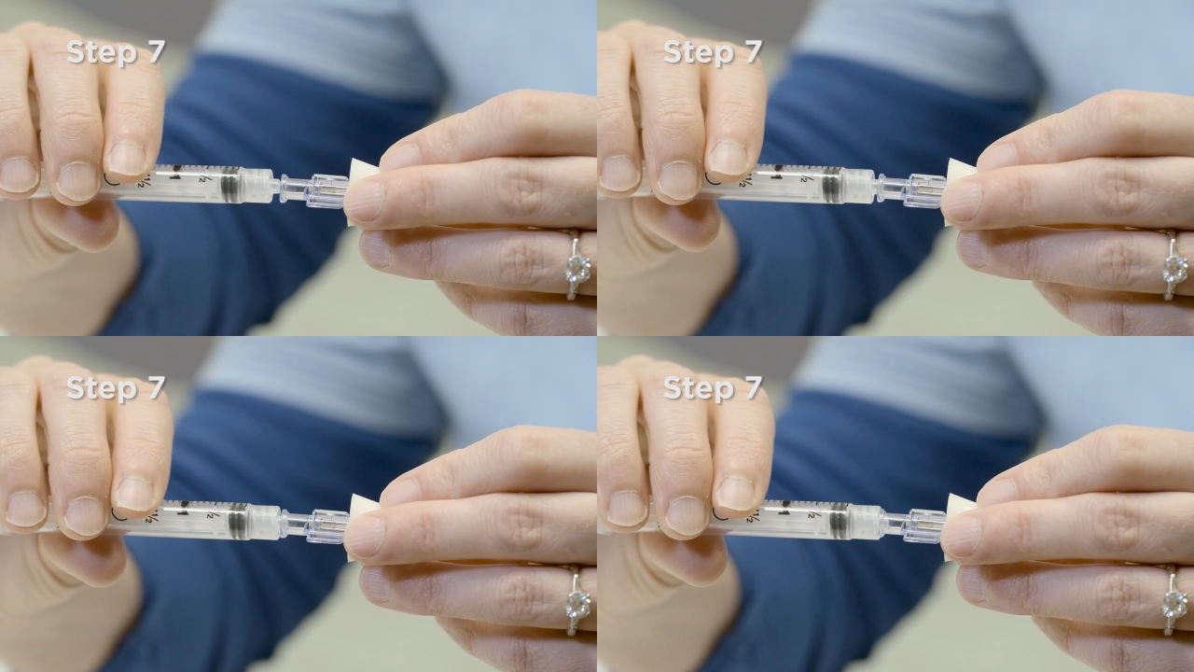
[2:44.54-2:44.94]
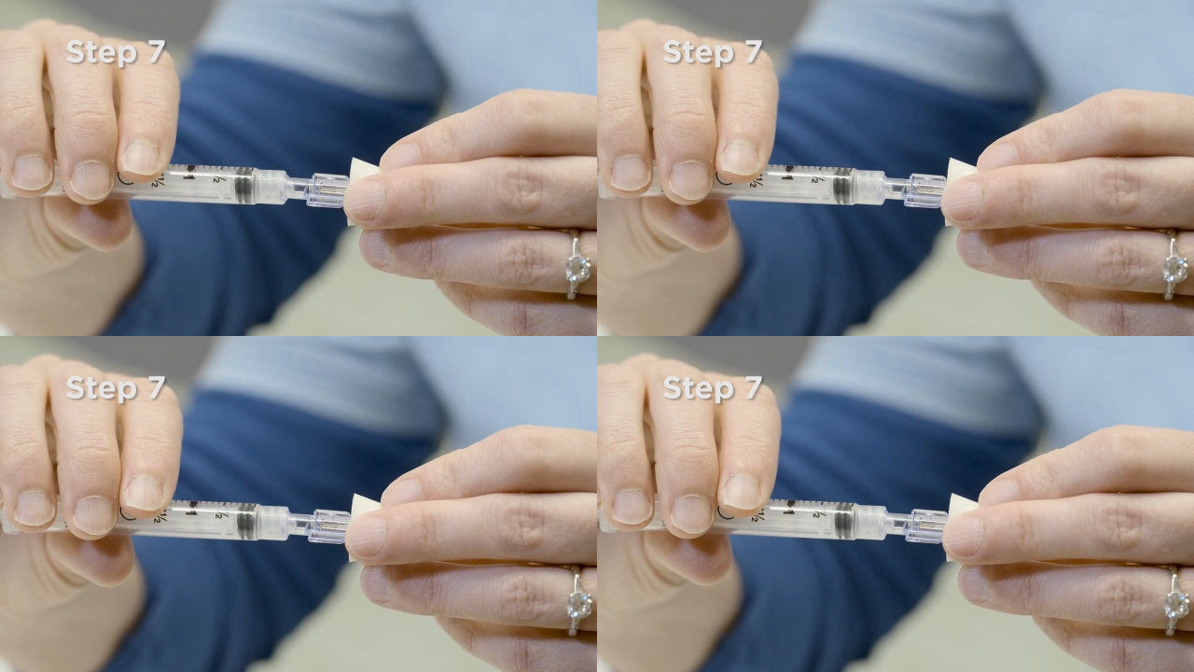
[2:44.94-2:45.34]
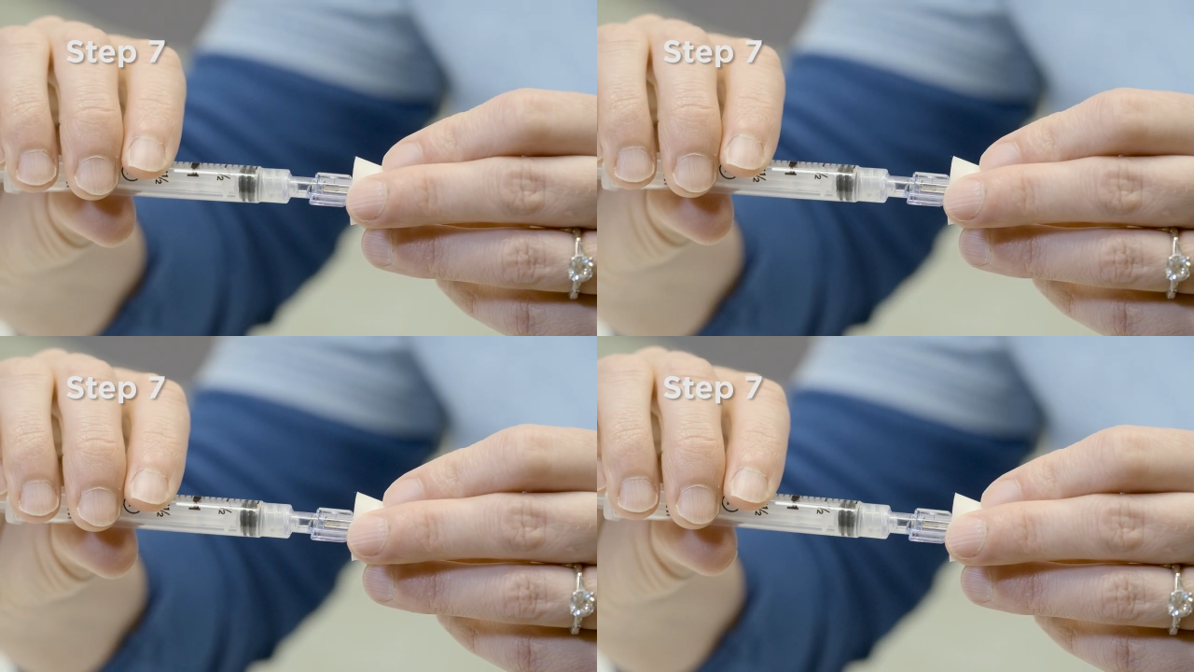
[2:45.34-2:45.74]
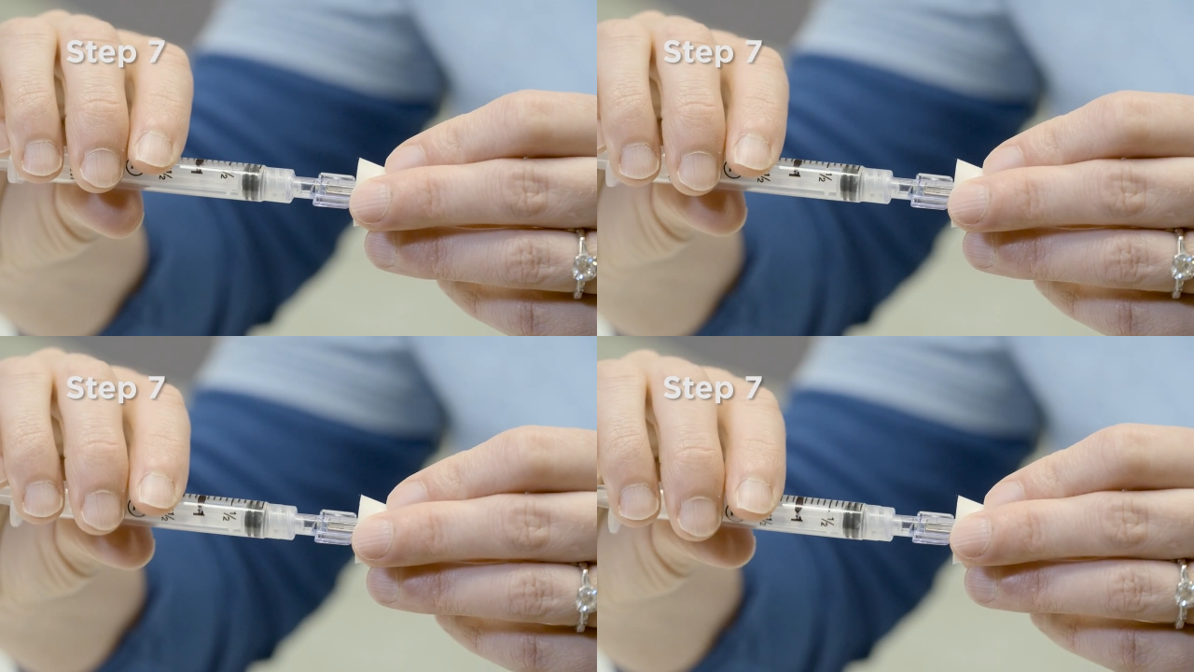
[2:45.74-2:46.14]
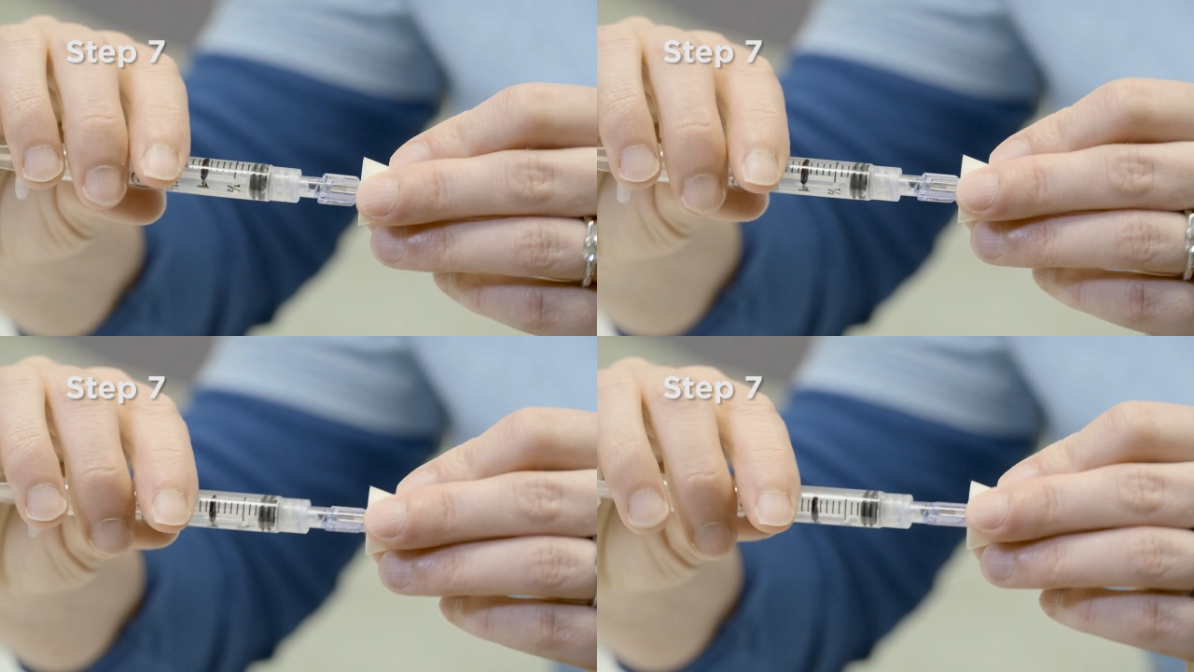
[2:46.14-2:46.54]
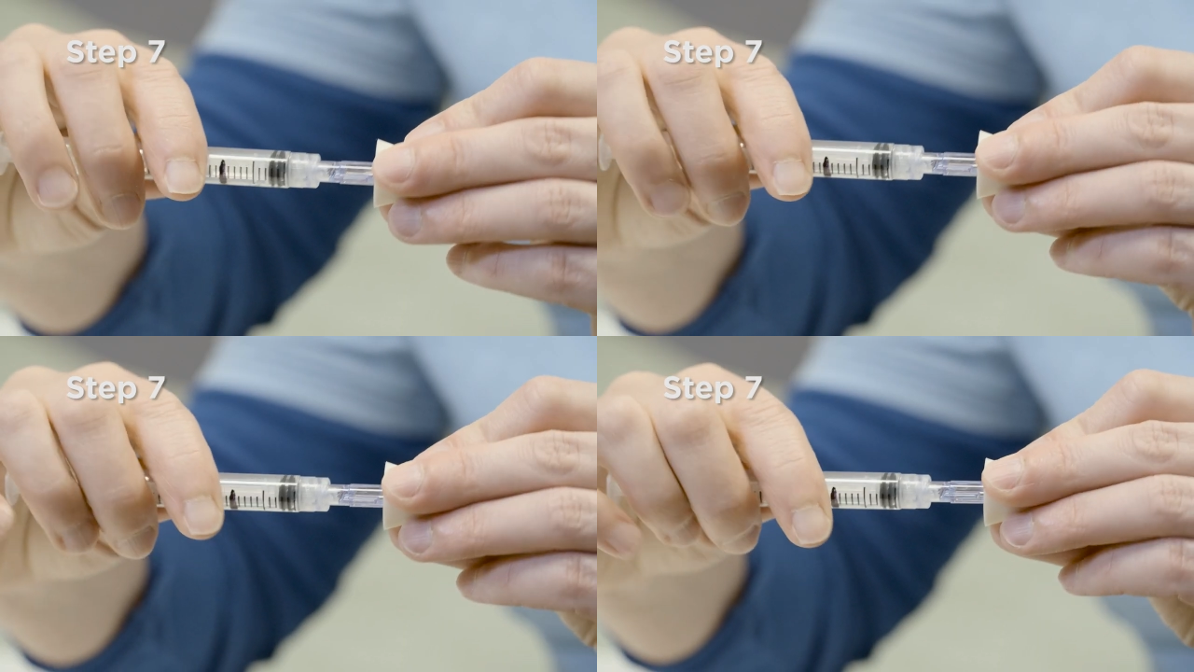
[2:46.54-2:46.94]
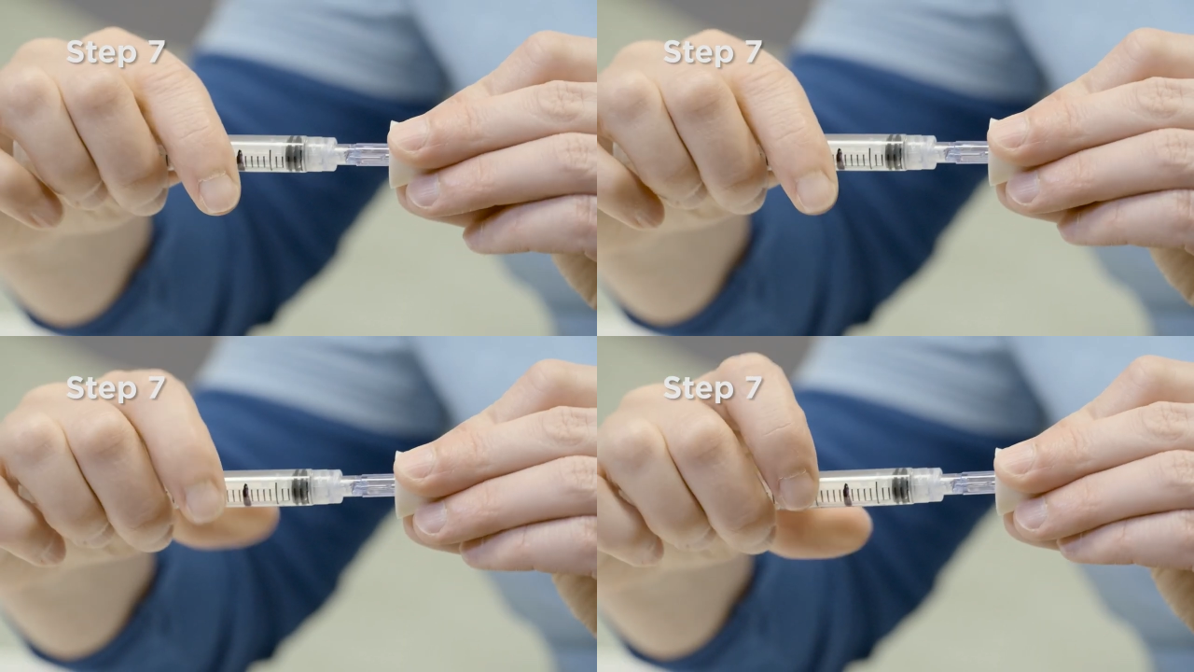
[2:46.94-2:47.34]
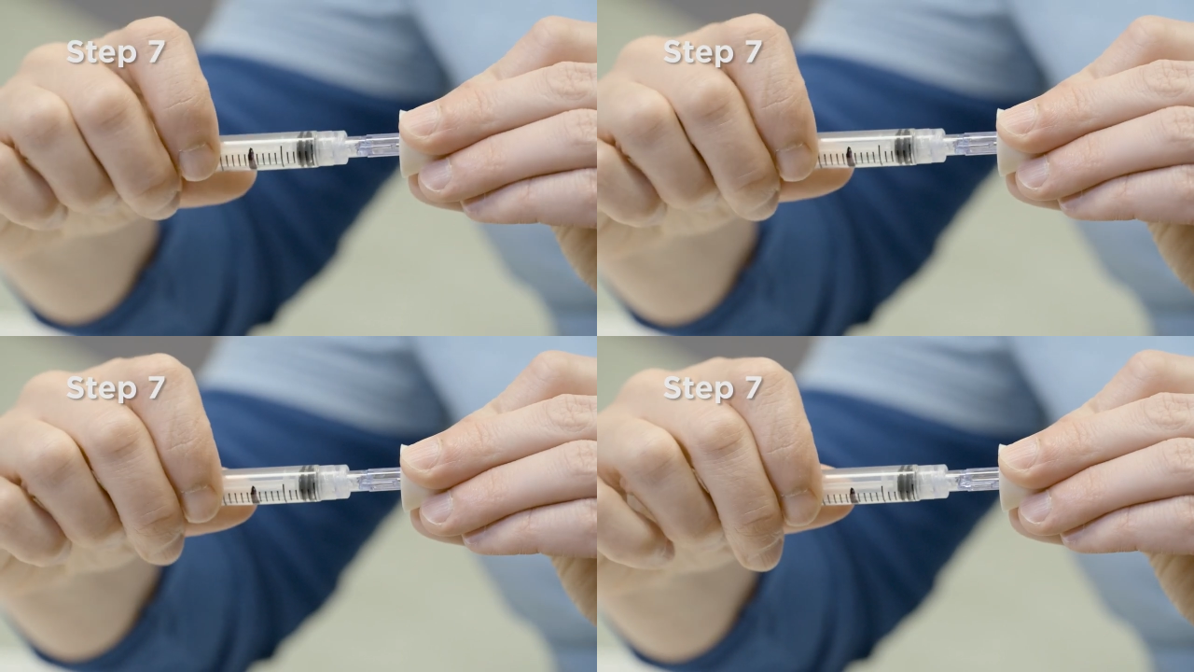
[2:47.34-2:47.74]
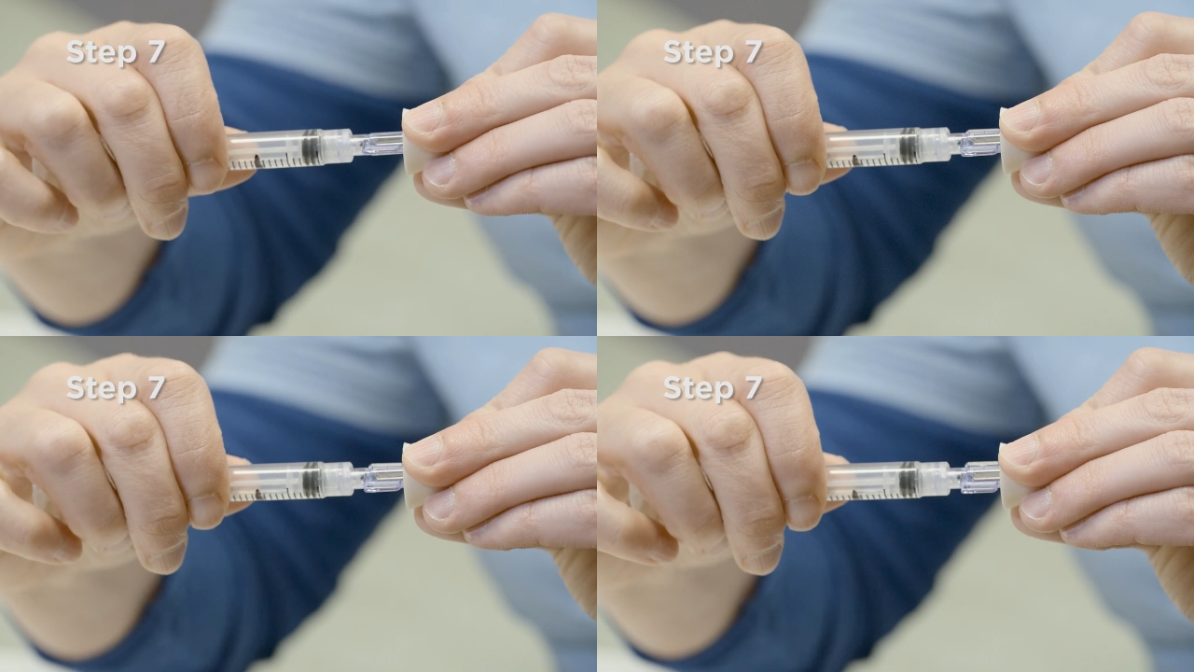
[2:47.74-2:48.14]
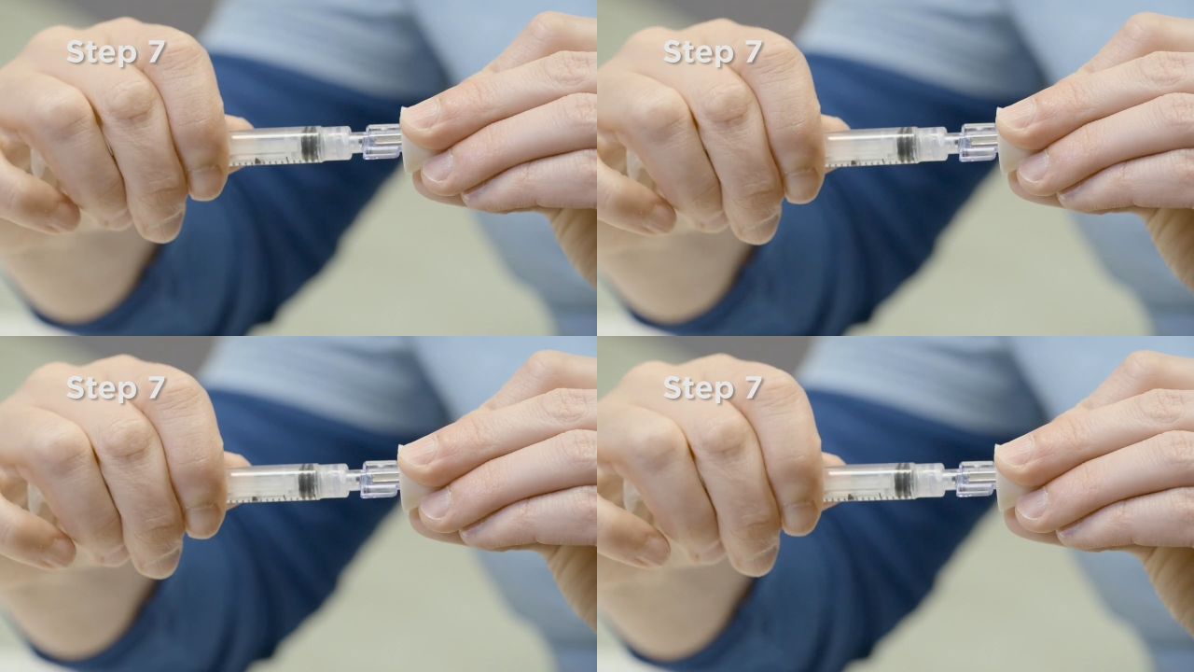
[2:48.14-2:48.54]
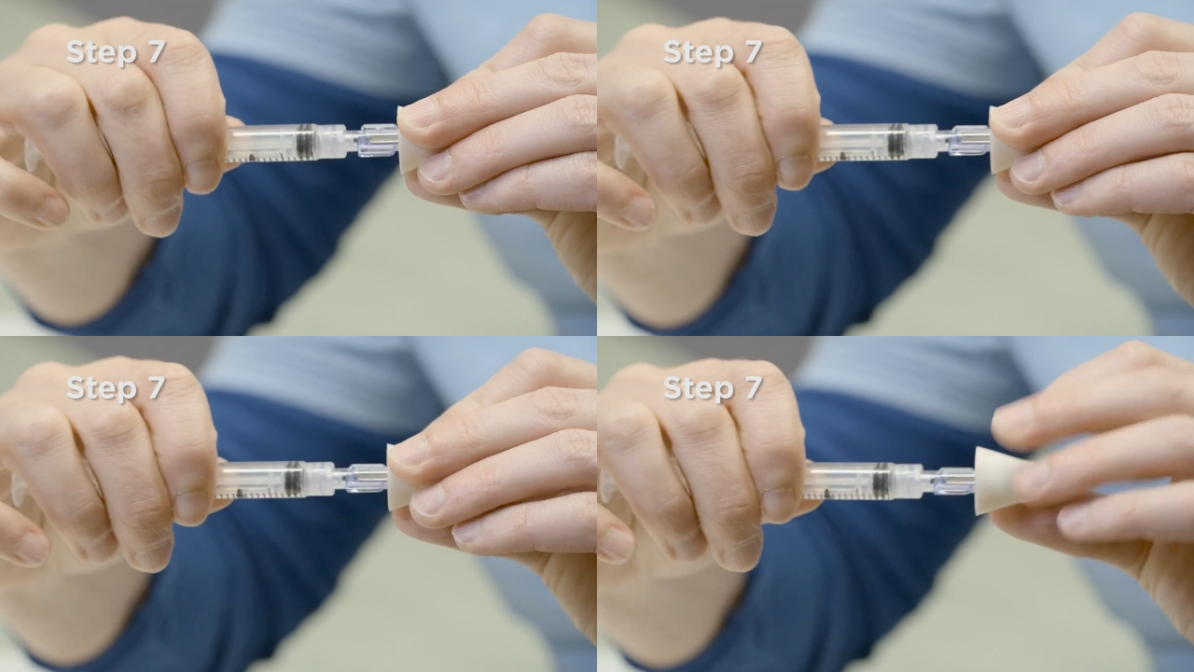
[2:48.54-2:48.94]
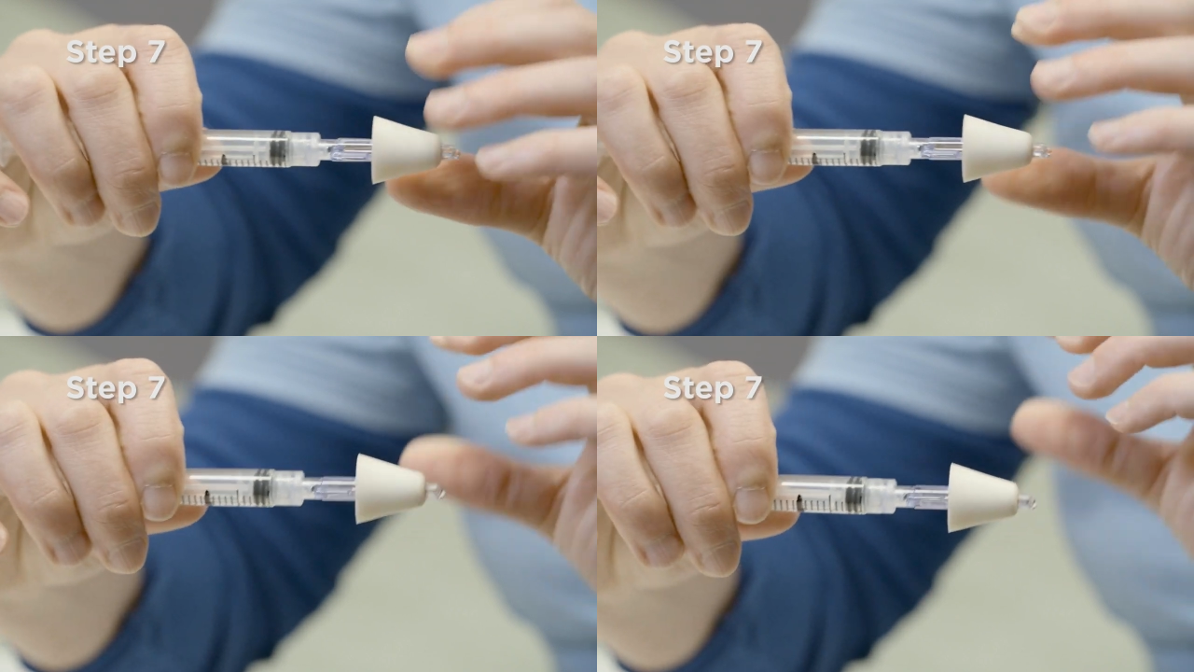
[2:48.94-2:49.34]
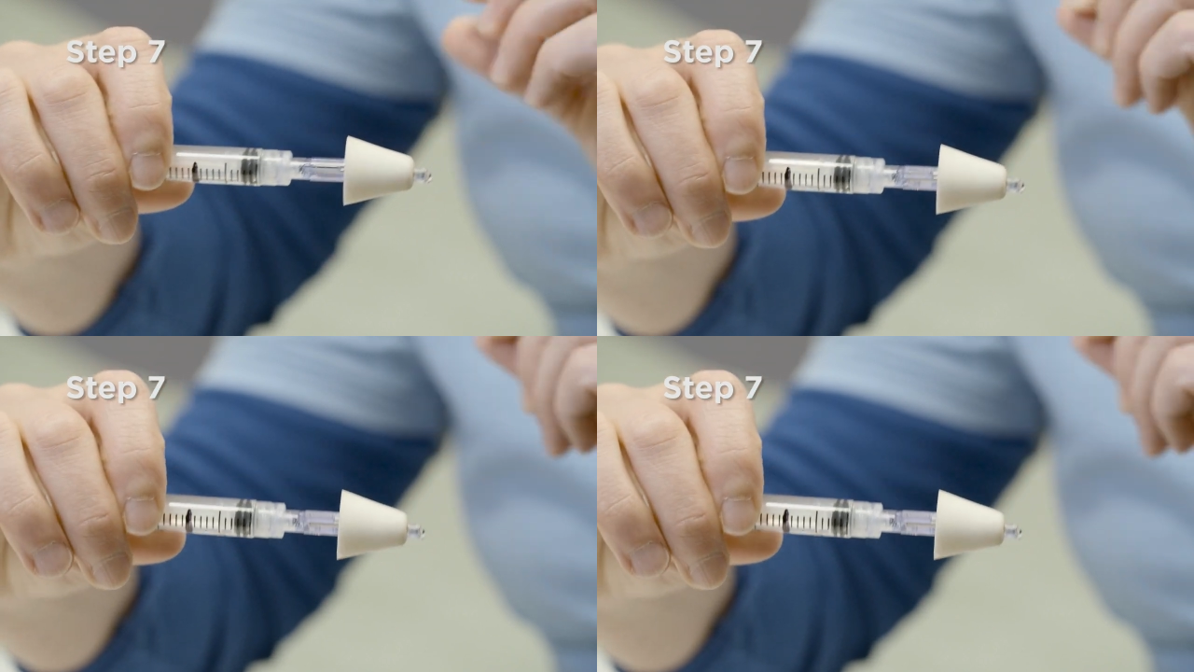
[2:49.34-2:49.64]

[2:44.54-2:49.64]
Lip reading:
[unreadable: no face in view]